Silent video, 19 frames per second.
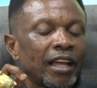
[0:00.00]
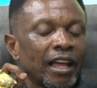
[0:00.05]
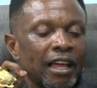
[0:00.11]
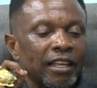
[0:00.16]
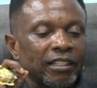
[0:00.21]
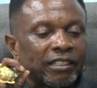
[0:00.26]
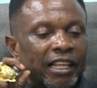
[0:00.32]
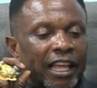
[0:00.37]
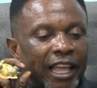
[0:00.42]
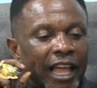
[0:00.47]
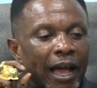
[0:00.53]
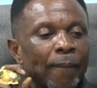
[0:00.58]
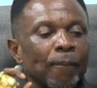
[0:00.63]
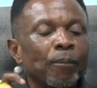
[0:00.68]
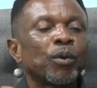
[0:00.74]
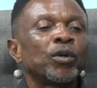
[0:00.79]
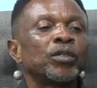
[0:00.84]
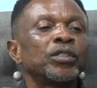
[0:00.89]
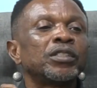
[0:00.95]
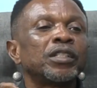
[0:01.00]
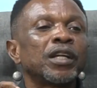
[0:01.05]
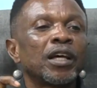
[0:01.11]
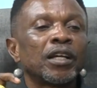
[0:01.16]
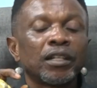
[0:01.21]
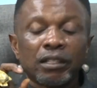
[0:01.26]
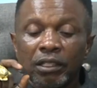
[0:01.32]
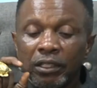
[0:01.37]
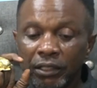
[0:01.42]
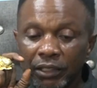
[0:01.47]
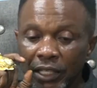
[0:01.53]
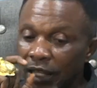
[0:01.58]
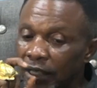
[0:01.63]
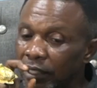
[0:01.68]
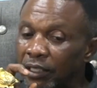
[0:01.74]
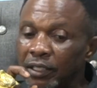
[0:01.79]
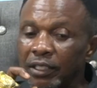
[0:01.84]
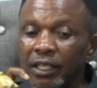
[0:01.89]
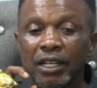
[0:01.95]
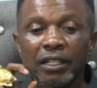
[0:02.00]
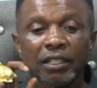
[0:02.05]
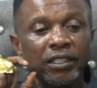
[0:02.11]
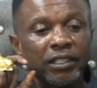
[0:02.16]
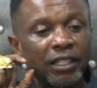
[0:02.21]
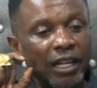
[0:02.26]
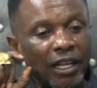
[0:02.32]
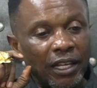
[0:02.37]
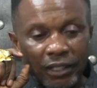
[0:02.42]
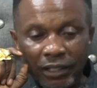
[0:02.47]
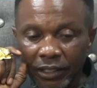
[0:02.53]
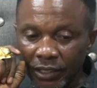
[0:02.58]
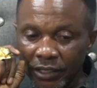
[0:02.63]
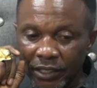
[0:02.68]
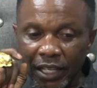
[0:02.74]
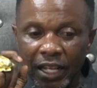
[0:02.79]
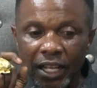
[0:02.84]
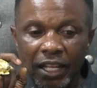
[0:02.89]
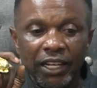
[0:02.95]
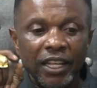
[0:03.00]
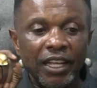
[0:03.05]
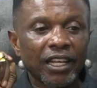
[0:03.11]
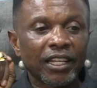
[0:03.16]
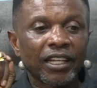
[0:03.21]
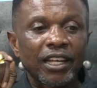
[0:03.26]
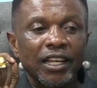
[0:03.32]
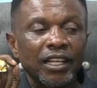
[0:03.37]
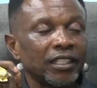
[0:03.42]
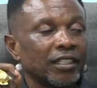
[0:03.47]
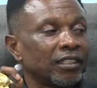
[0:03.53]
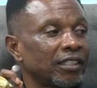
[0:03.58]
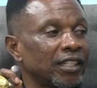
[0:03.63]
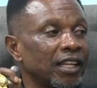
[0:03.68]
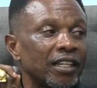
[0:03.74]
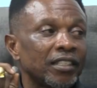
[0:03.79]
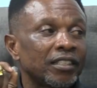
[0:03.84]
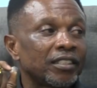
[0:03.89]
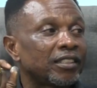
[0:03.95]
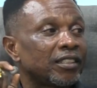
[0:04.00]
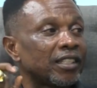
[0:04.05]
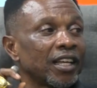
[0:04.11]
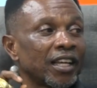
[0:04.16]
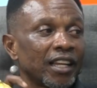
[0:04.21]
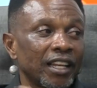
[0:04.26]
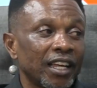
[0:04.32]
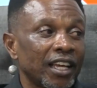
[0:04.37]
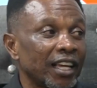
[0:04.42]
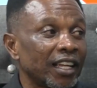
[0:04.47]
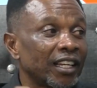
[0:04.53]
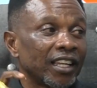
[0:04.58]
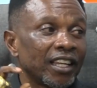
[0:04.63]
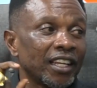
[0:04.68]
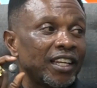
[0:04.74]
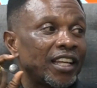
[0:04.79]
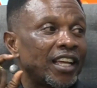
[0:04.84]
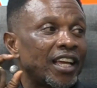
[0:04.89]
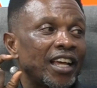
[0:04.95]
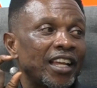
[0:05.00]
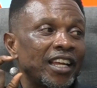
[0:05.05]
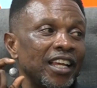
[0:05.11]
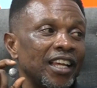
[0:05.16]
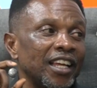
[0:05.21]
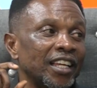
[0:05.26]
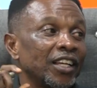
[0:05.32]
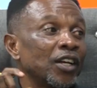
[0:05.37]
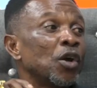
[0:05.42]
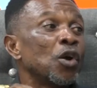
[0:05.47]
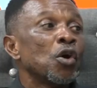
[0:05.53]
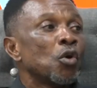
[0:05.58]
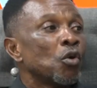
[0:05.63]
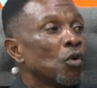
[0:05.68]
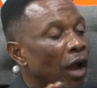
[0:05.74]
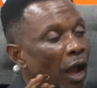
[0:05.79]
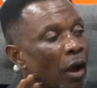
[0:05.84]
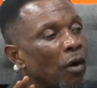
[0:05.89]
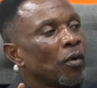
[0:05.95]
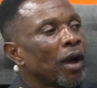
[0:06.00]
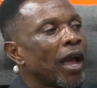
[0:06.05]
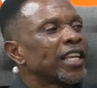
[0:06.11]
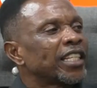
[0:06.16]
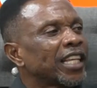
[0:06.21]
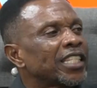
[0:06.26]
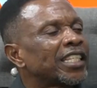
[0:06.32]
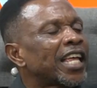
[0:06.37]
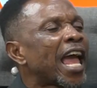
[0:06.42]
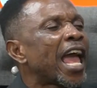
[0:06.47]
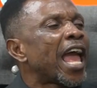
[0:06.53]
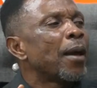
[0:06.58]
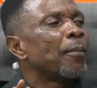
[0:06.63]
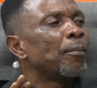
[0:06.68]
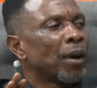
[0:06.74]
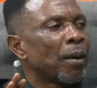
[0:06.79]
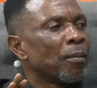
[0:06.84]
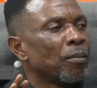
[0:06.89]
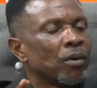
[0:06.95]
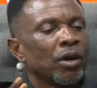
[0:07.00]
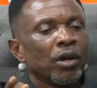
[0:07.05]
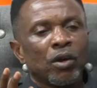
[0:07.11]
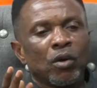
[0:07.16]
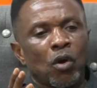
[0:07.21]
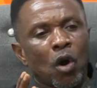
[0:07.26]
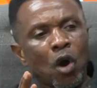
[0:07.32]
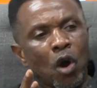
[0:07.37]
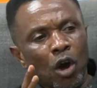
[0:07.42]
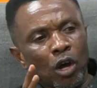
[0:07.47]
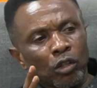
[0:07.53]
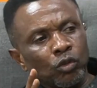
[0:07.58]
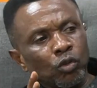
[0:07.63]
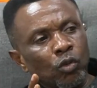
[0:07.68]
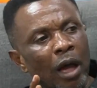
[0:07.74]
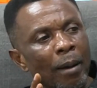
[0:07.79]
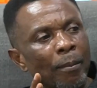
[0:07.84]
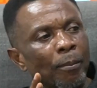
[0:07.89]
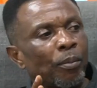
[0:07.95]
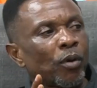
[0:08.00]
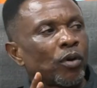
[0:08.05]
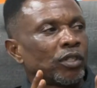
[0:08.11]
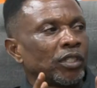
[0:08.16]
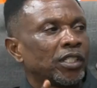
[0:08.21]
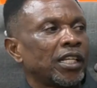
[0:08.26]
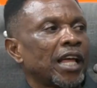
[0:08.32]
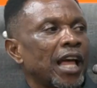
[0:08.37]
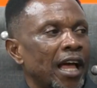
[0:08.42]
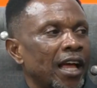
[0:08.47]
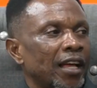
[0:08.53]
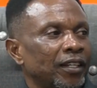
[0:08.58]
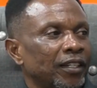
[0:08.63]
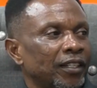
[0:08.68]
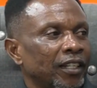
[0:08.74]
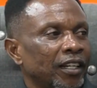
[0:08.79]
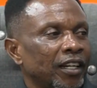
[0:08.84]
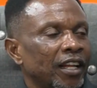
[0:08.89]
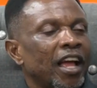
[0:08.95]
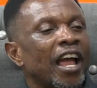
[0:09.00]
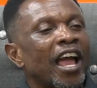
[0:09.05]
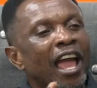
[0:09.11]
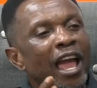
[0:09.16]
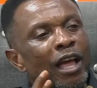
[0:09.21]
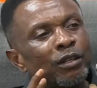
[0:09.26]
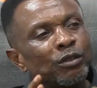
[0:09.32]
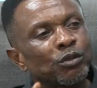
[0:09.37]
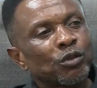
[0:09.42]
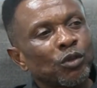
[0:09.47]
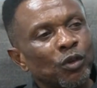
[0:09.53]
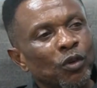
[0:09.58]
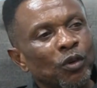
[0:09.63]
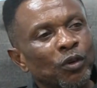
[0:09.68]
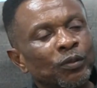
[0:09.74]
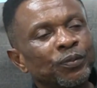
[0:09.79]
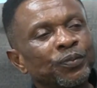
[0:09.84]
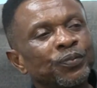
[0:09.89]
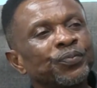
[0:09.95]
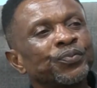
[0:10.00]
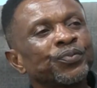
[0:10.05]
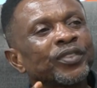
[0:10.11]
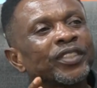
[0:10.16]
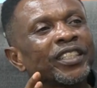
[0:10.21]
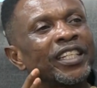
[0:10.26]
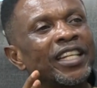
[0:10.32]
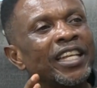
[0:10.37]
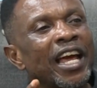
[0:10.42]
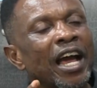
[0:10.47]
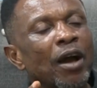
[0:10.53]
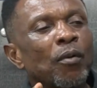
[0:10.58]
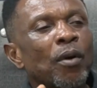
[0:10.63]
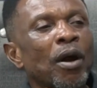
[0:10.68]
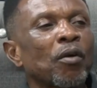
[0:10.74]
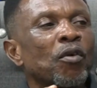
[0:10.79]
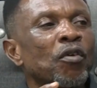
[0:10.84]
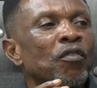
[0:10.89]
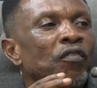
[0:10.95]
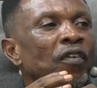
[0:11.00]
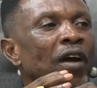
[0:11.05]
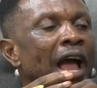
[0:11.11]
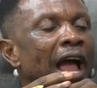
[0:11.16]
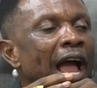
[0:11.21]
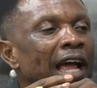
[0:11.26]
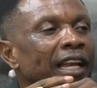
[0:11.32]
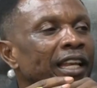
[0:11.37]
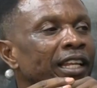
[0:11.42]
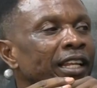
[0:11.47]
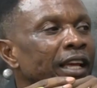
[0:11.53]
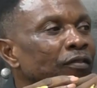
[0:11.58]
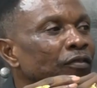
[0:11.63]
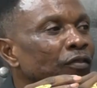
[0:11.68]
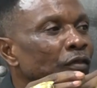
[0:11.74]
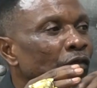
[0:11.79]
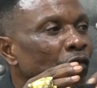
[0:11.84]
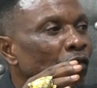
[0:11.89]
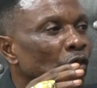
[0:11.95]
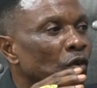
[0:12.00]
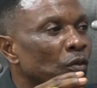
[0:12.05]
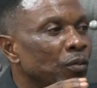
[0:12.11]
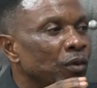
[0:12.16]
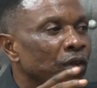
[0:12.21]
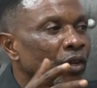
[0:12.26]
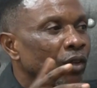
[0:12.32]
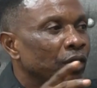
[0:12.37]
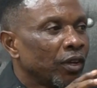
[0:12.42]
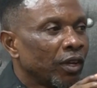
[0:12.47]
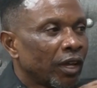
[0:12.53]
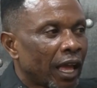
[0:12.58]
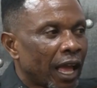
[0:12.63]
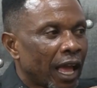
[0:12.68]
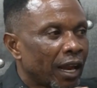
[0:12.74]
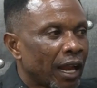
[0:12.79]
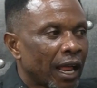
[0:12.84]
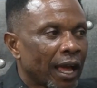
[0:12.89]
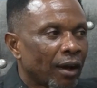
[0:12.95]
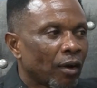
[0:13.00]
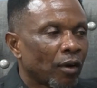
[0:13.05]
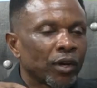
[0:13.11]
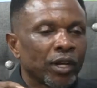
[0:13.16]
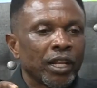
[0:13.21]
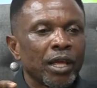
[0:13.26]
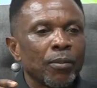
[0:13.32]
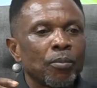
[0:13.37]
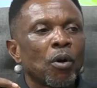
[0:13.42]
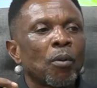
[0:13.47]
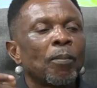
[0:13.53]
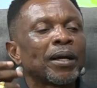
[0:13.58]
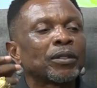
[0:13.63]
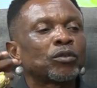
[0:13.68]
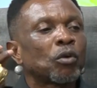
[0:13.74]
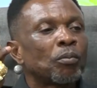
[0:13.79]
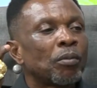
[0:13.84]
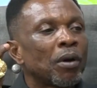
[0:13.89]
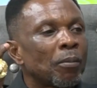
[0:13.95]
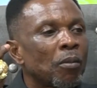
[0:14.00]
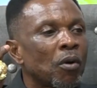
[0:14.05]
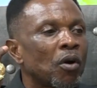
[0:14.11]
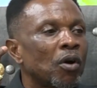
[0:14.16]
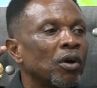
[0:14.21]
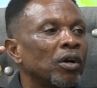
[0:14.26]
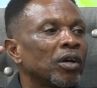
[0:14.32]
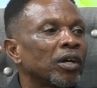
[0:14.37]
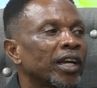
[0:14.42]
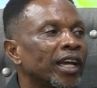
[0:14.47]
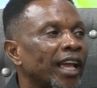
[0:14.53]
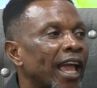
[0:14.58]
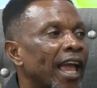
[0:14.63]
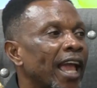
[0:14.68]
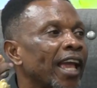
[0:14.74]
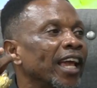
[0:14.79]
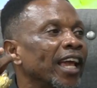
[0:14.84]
se ya mponsa tan tan tan tan tan oh ese se ebem o to amponsa enso no na wakofa ade fufuro bi e na ode ibo bato bebo ke